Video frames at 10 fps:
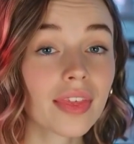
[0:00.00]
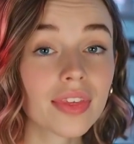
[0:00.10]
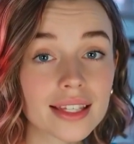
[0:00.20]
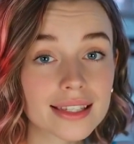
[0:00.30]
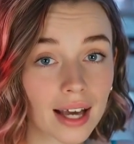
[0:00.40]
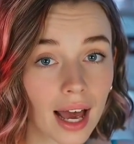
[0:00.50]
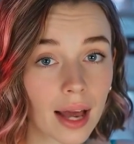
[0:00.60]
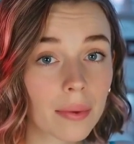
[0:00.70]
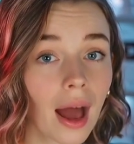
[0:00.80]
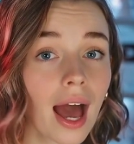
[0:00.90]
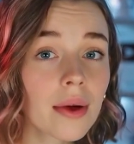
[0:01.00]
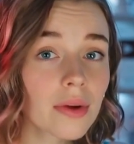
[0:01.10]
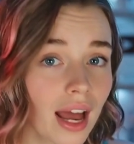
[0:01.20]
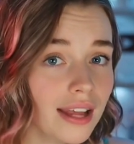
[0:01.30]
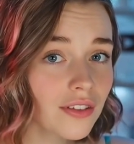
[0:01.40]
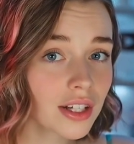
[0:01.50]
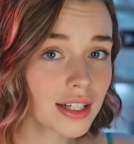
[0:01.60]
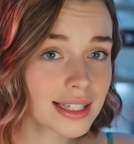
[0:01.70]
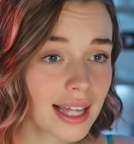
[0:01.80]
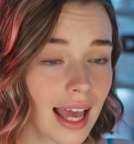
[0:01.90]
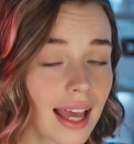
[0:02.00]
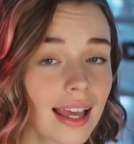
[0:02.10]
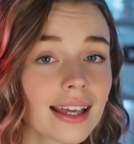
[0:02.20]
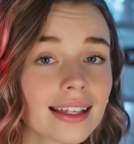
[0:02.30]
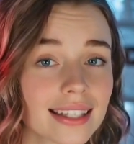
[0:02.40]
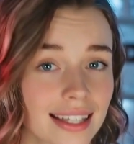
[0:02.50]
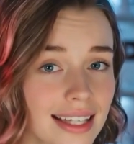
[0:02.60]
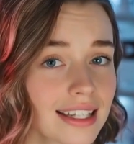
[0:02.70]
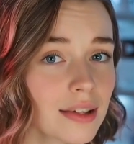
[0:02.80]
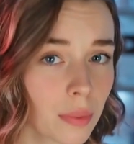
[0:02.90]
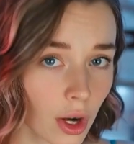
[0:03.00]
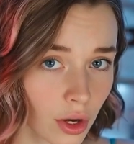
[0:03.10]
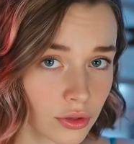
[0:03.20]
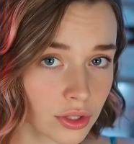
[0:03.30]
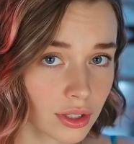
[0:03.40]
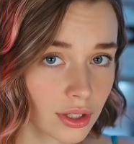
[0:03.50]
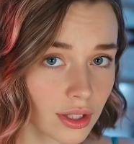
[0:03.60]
This time, I'm not even going to say LinkedIn post.